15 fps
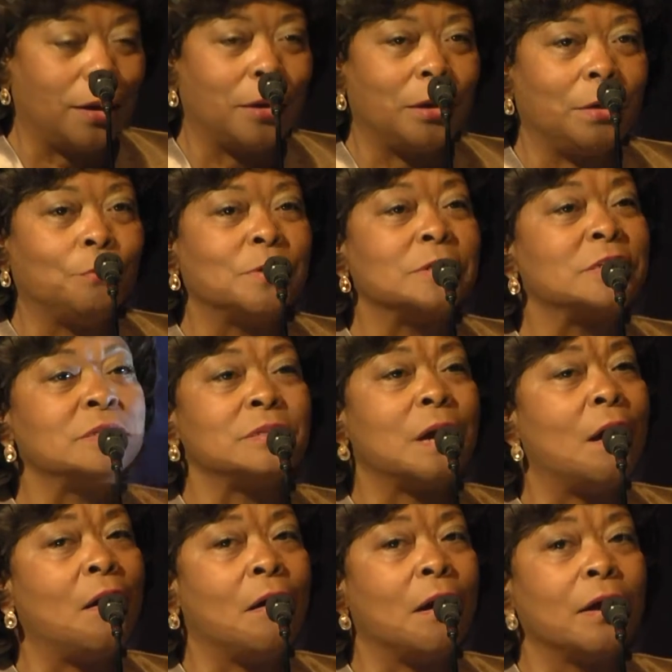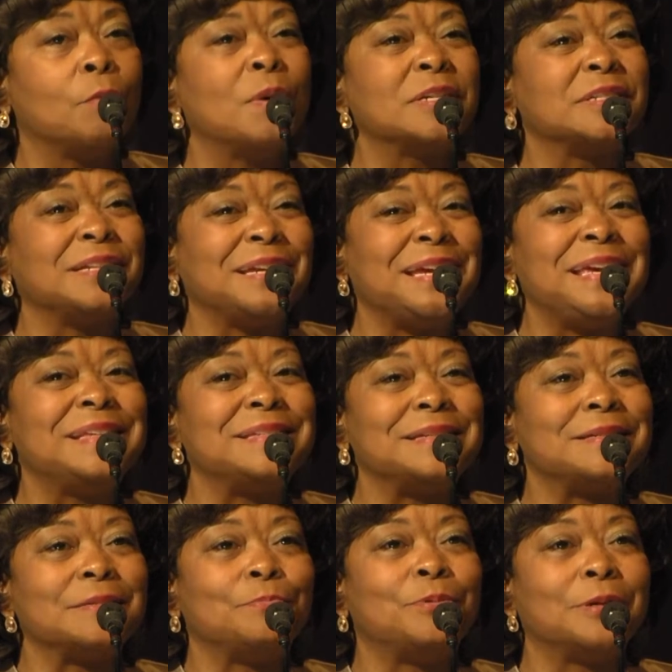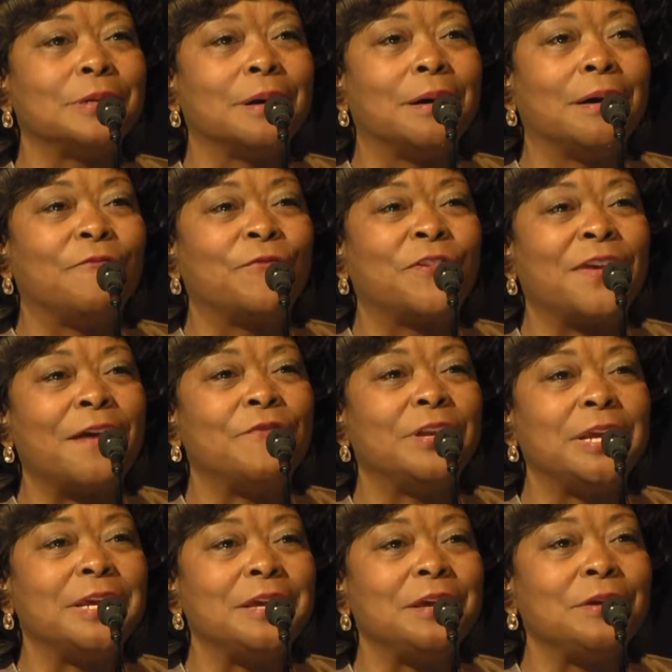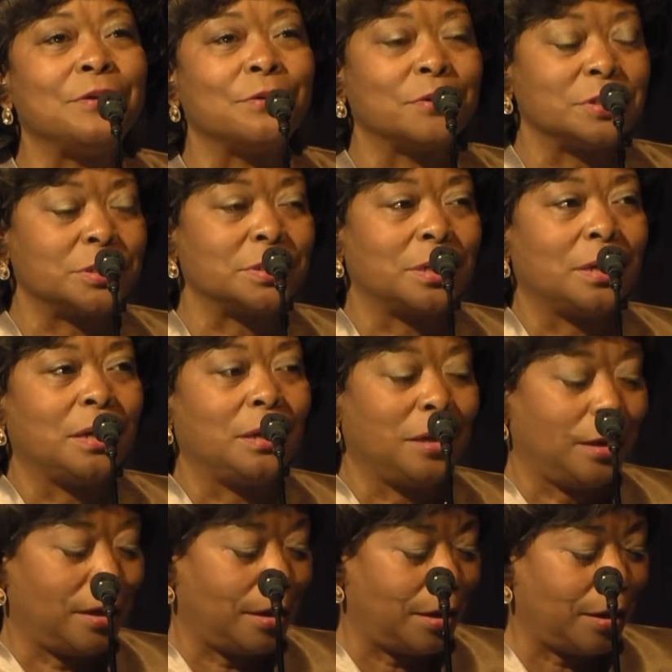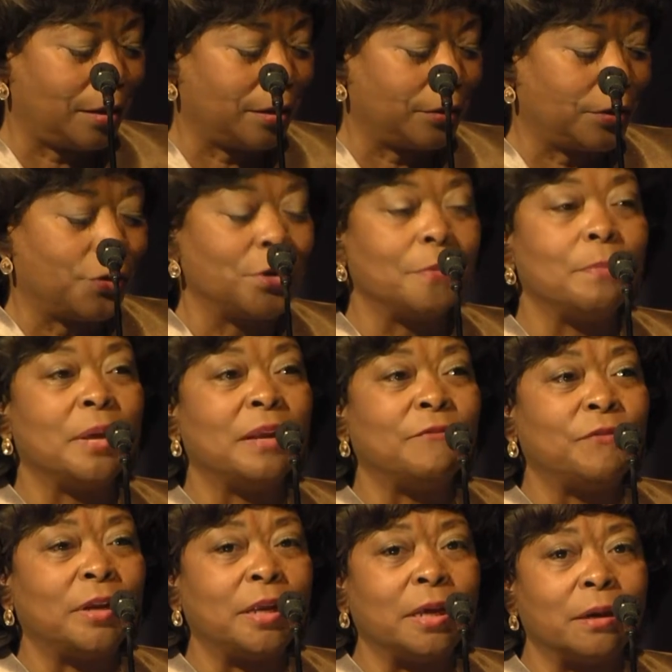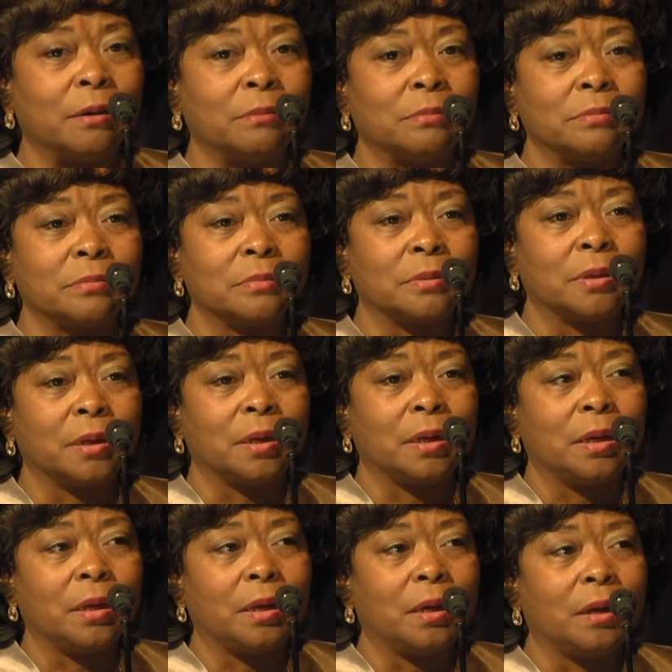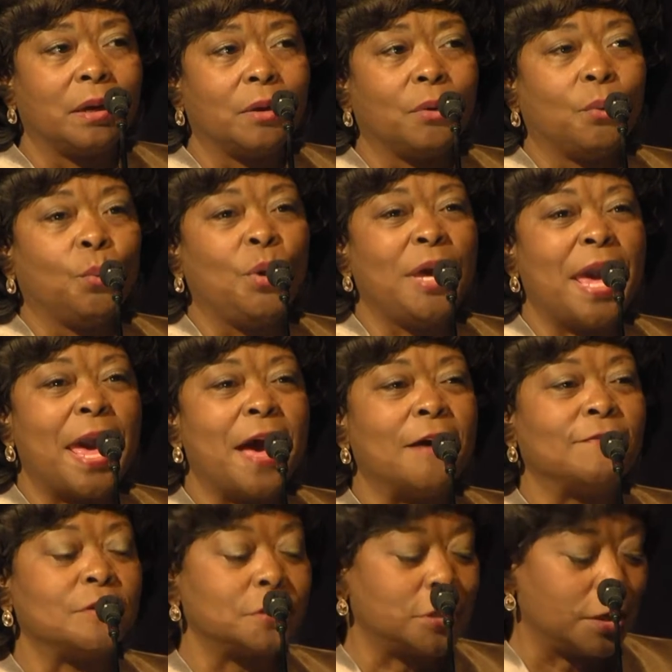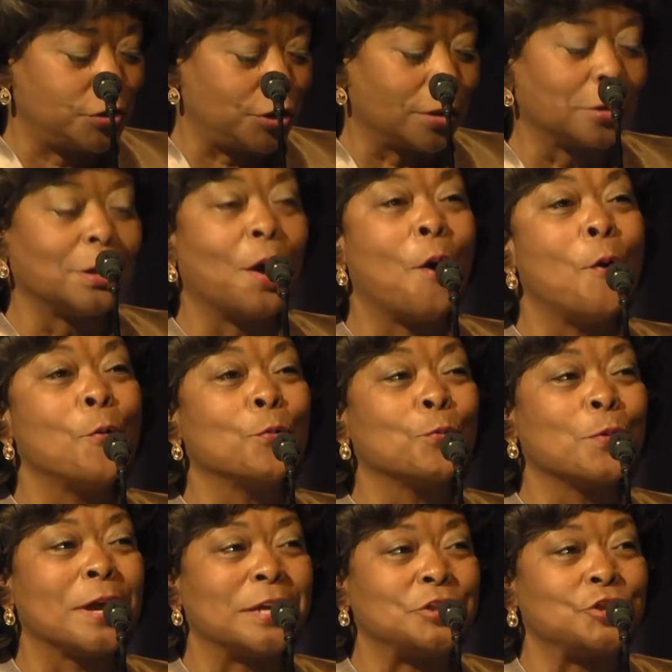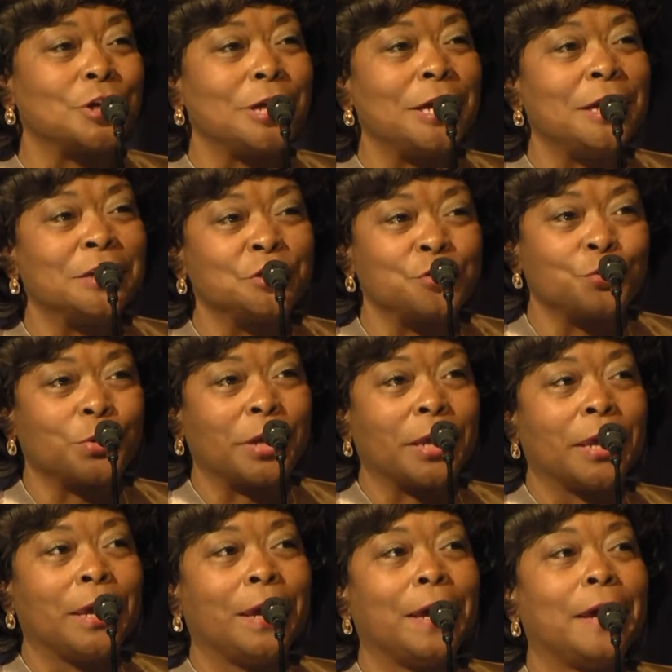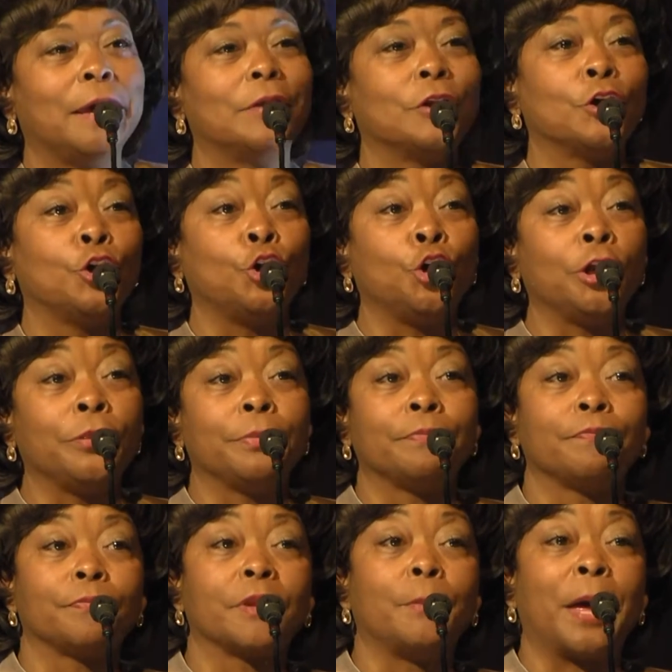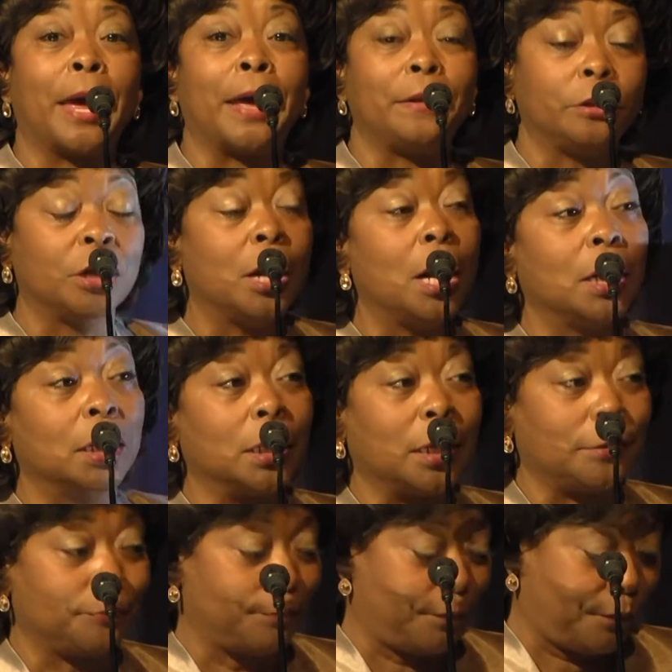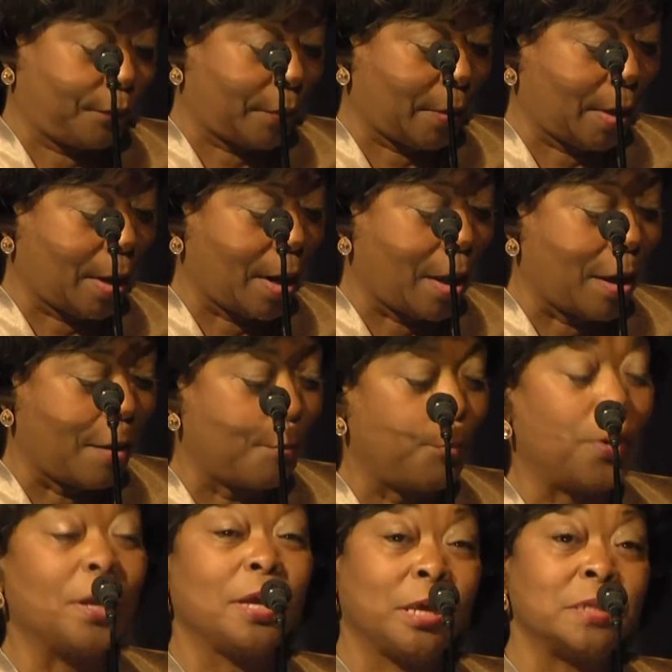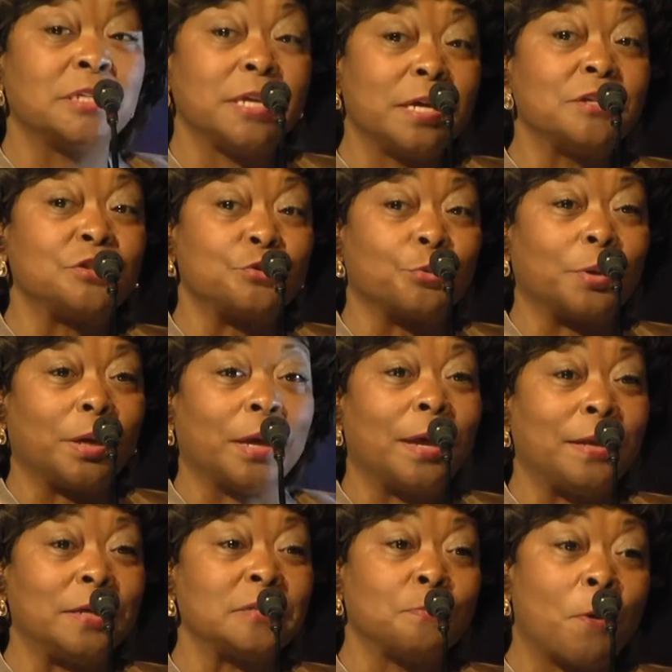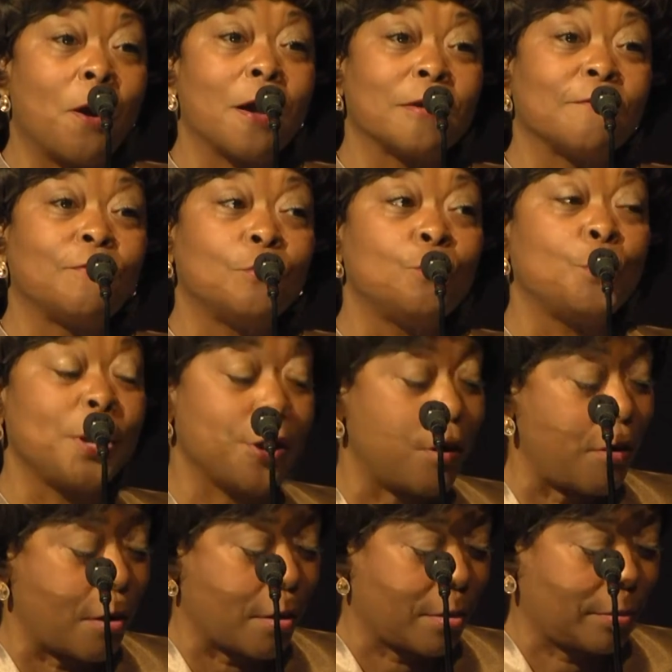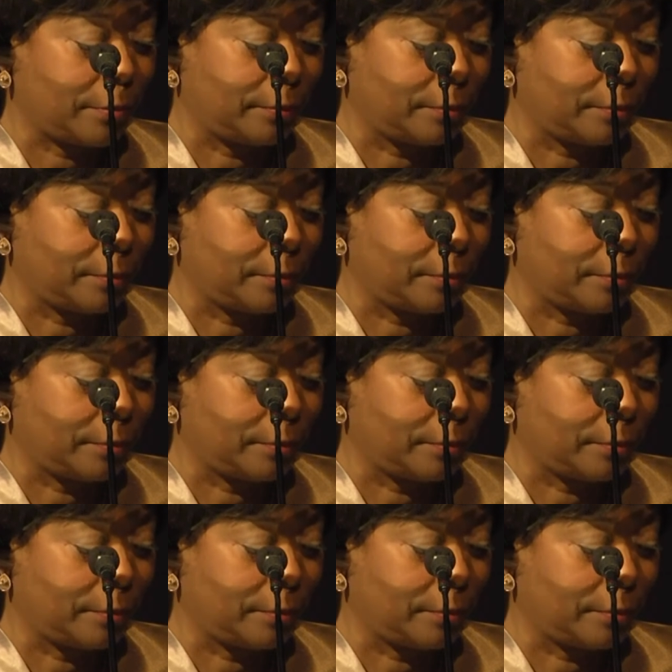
it wasn't hard, it wasn't easy to put 70 years in a 30-minute video. We have such a long, rich history, the good, the bad, the ugly. But it's history, and it's part of who we are.